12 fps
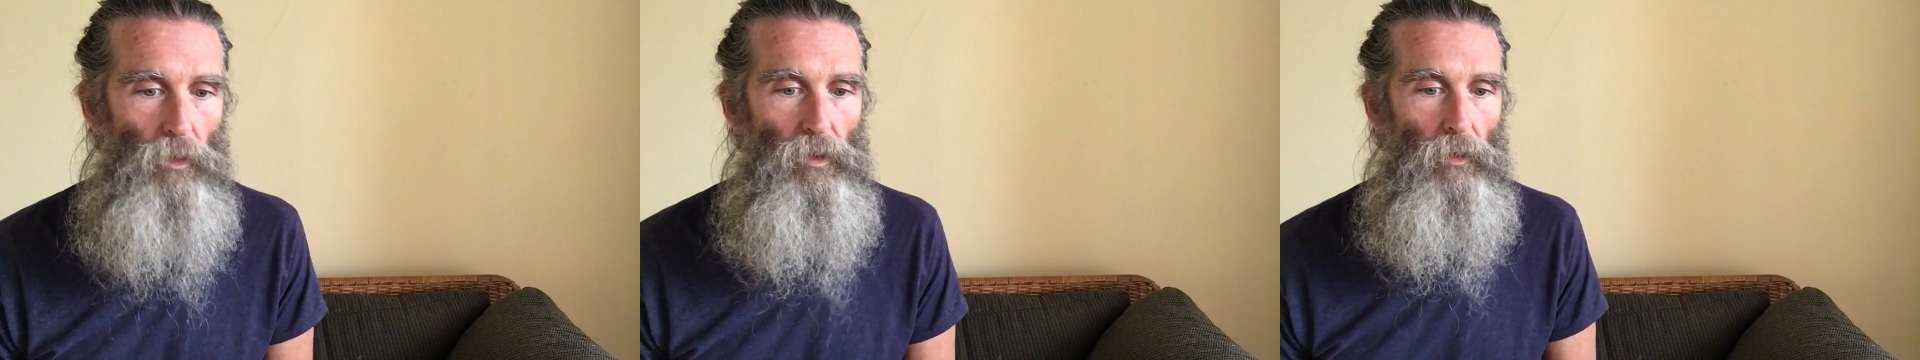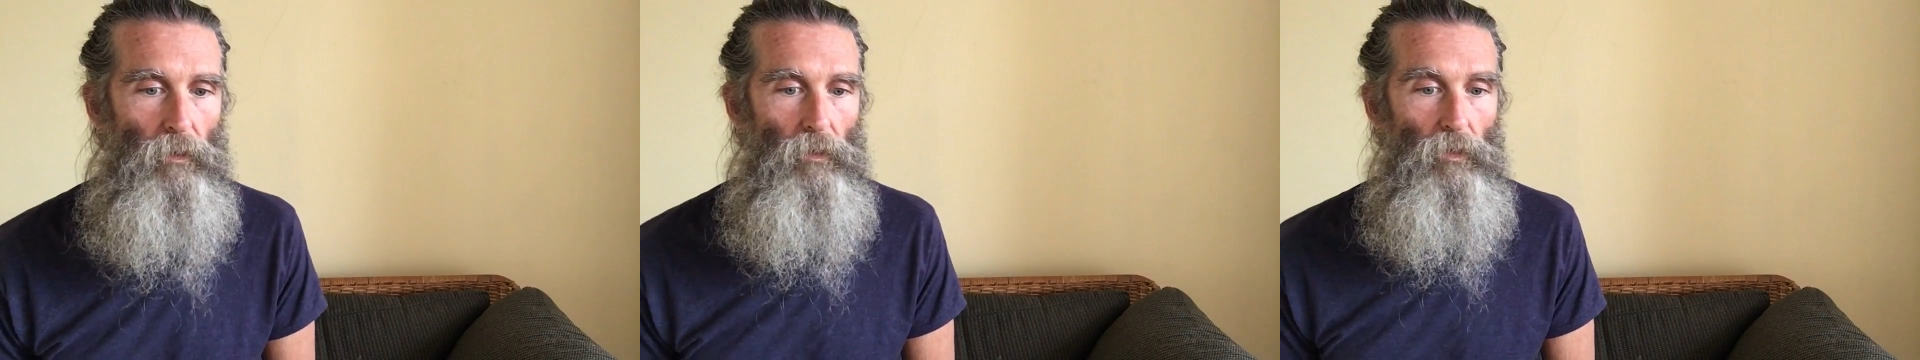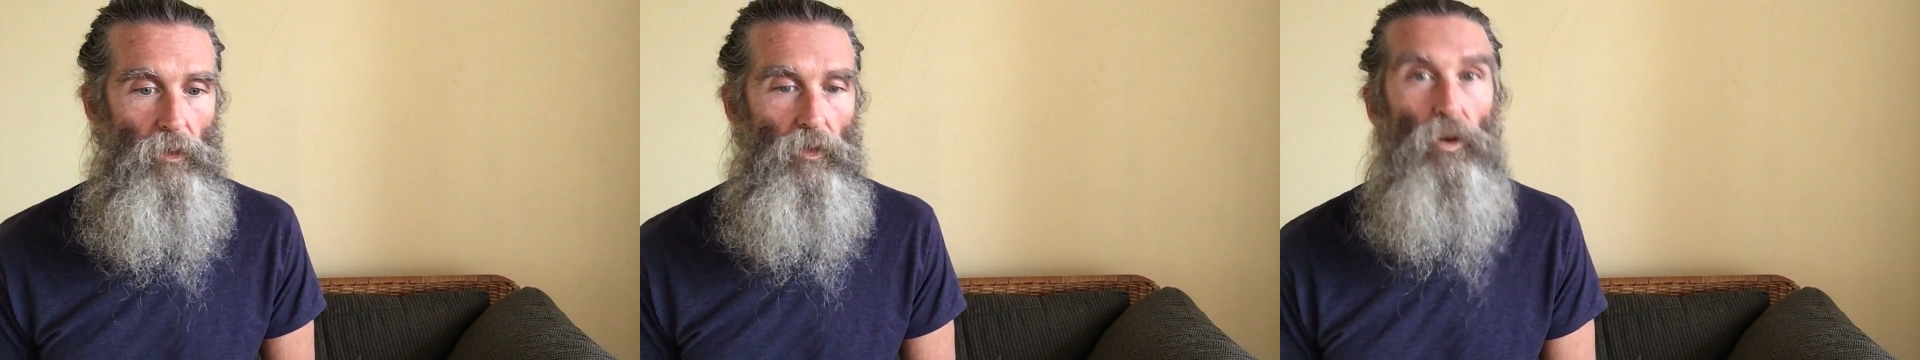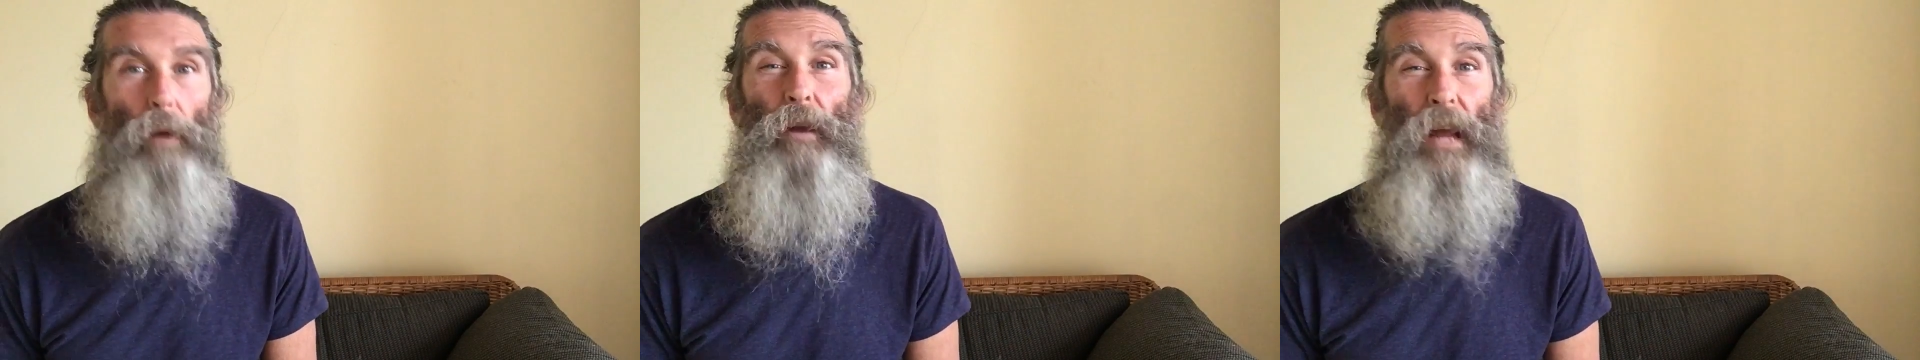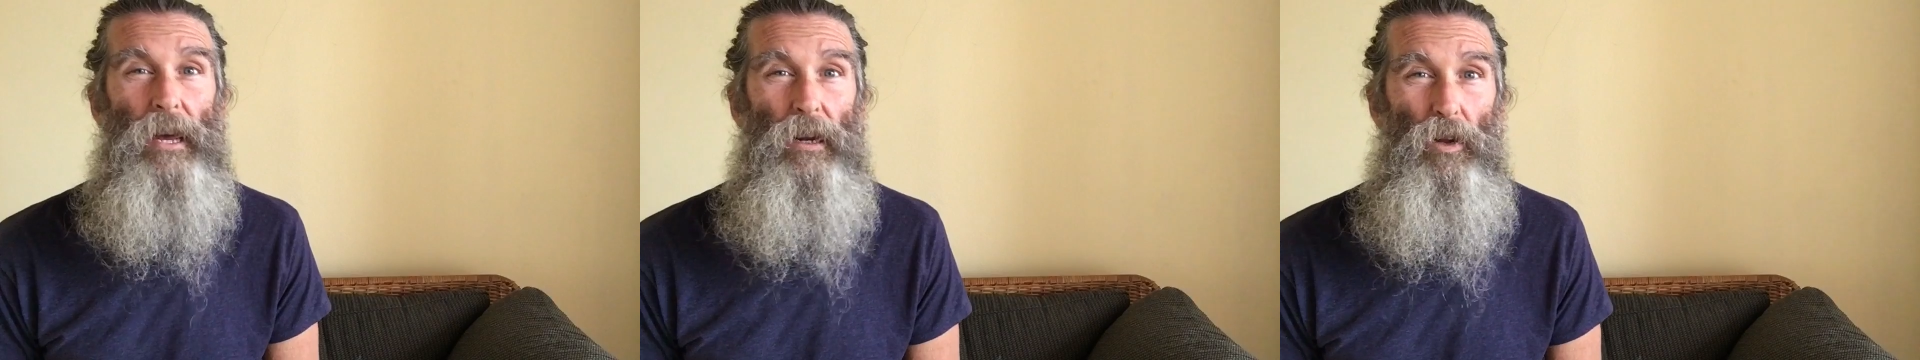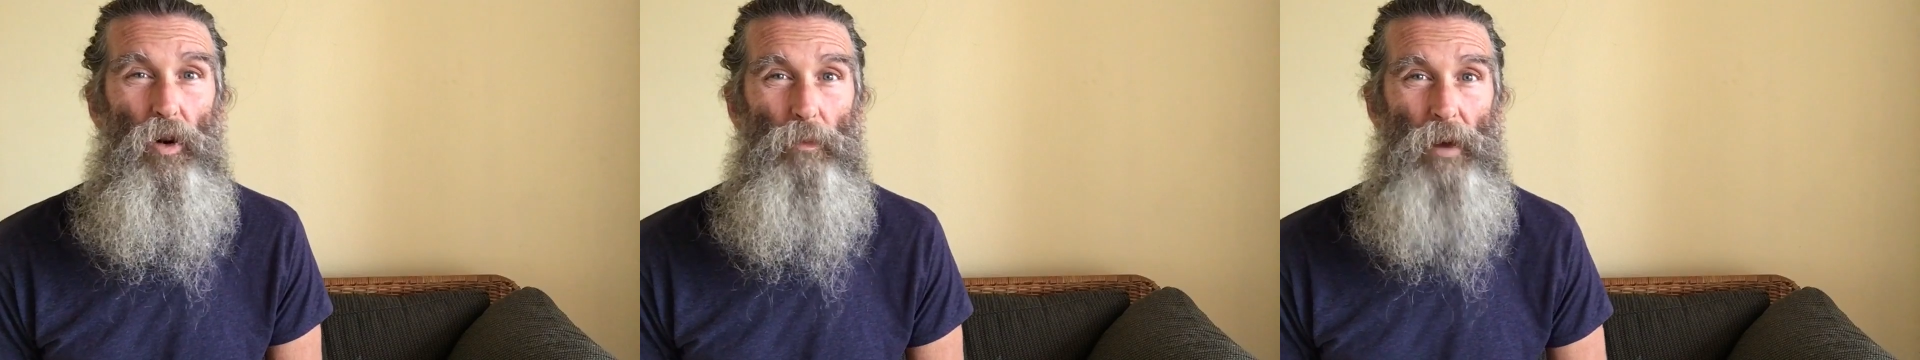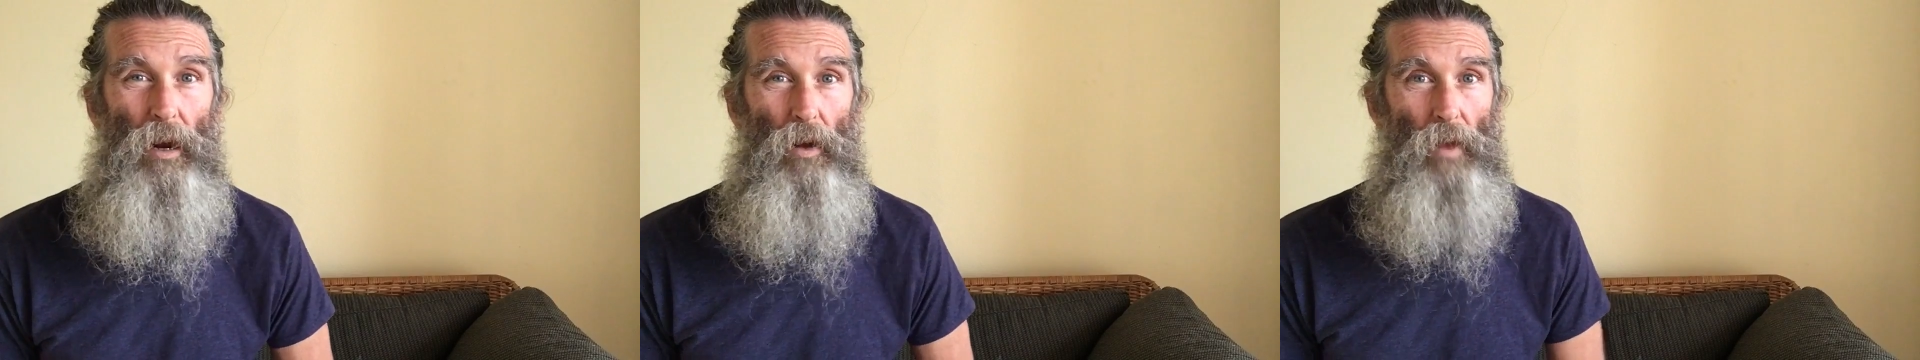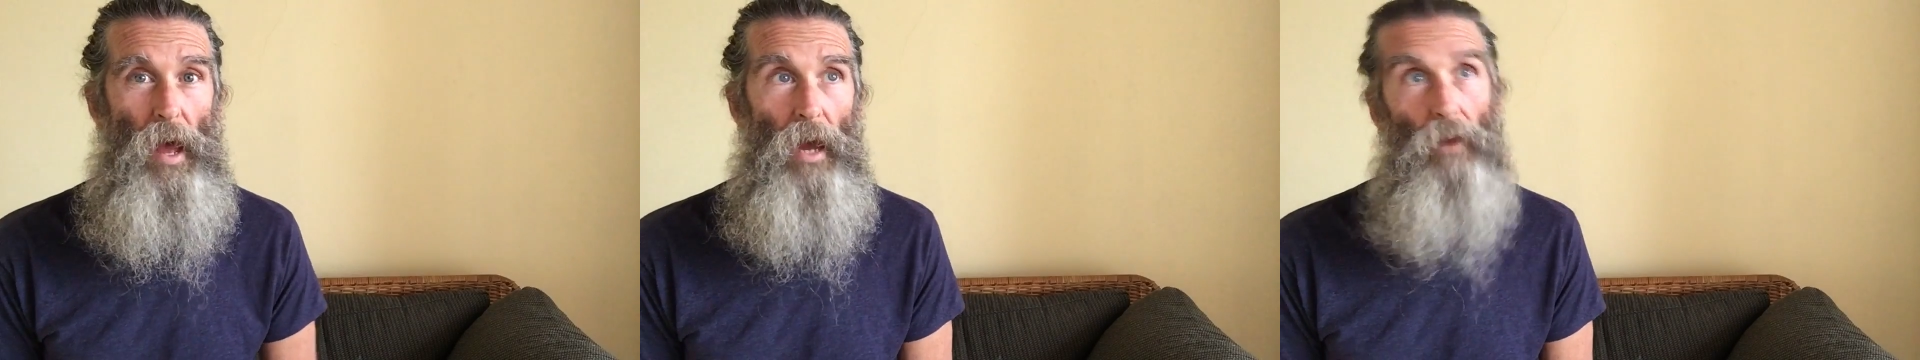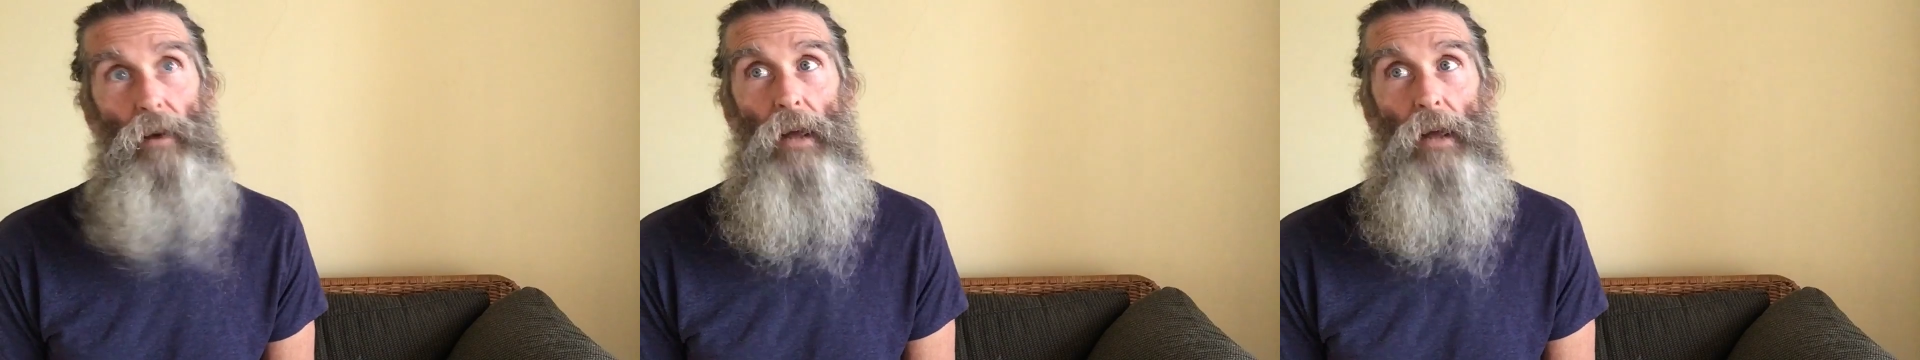discriminate a little bit on that if